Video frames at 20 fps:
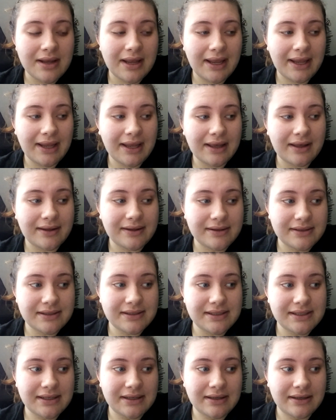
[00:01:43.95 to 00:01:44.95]

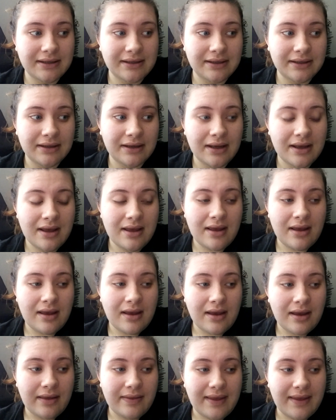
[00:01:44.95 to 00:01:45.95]
and
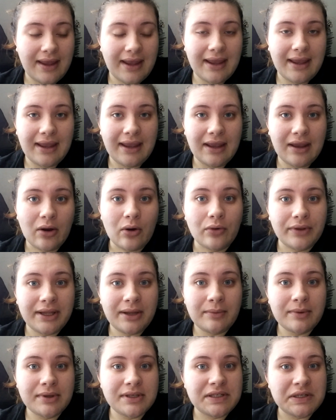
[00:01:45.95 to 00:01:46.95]
they
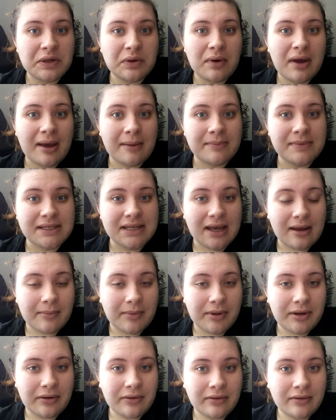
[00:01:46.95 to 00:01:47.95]
only would do
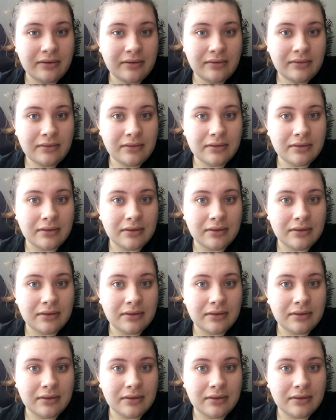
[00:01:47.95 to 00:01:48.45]
abdominal,